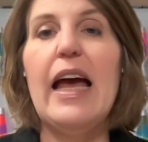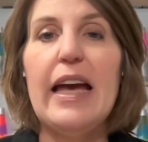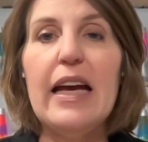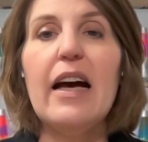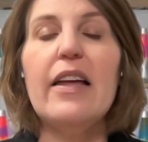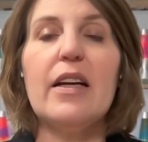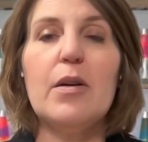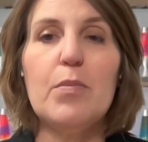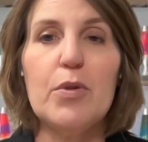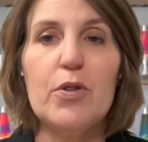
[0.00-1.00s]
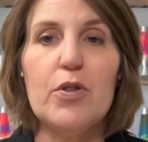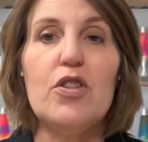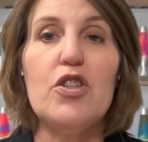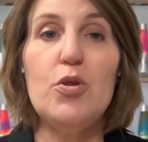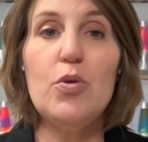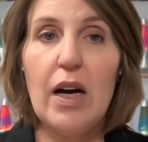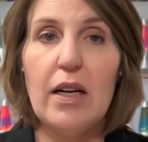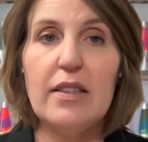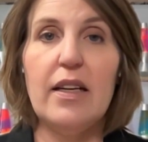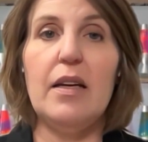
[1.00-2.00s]
AI that can produce new
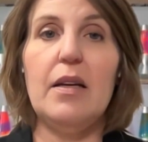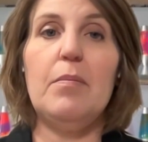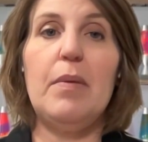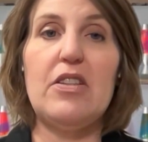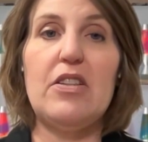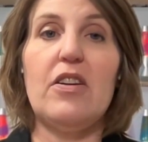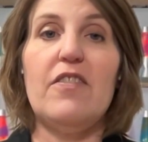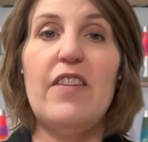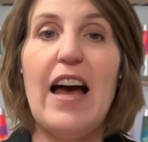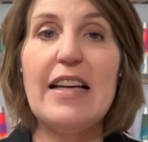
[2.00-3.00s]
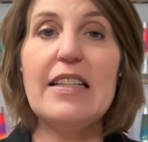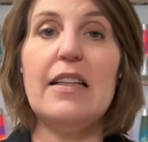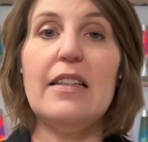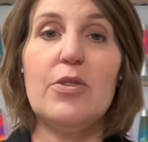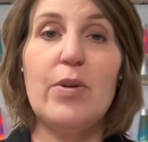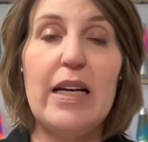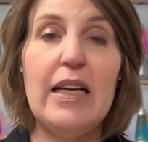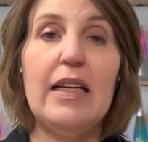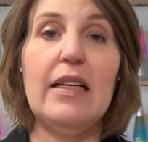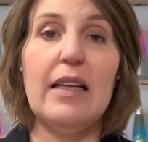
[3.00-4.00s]
content based on a vast
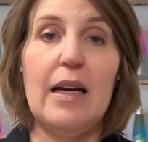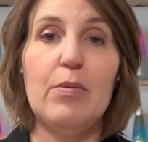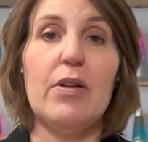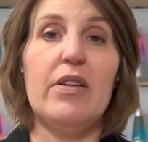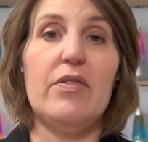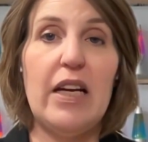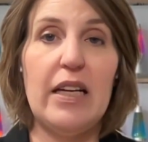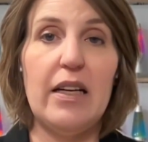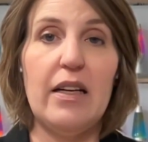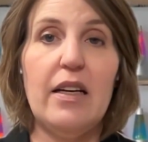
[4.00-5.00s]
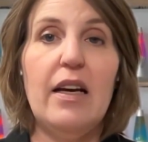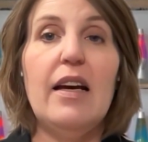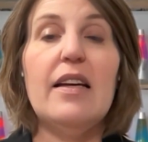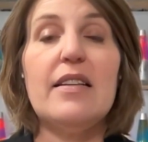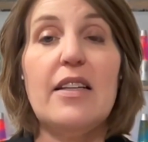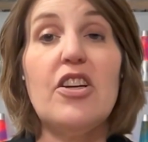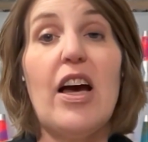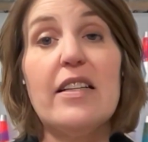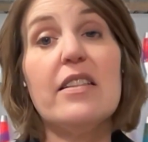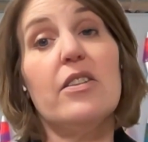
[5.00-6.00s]
training library of data, such
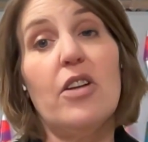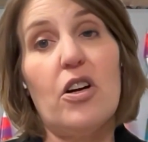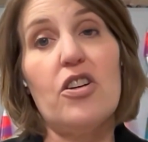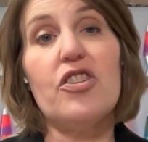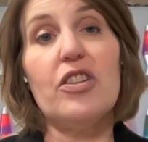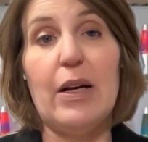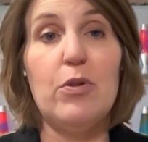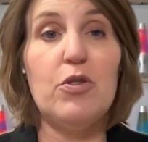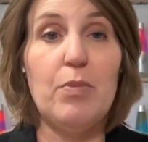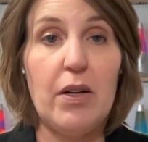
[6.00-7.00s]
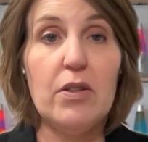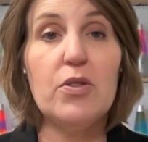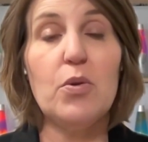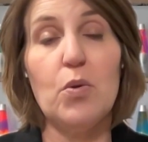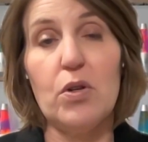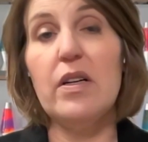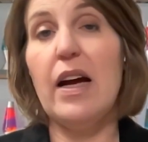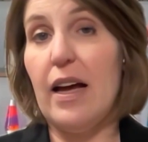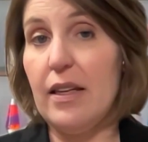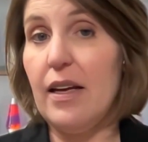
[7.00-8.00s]
as large language models or
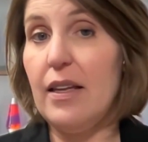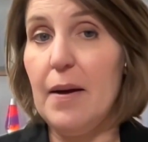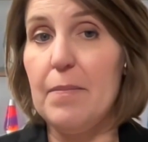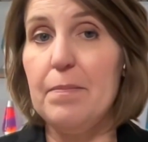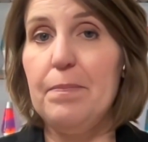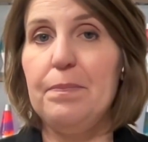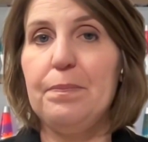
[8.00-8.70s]
LLM.